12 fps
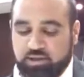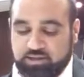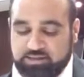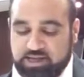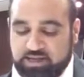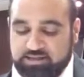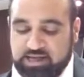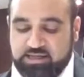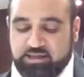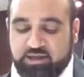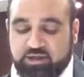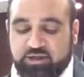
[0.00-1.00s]
is not
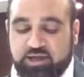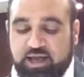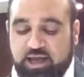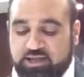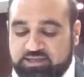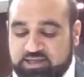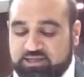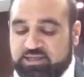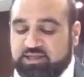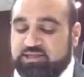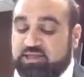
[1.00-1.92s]
exactly a good existence,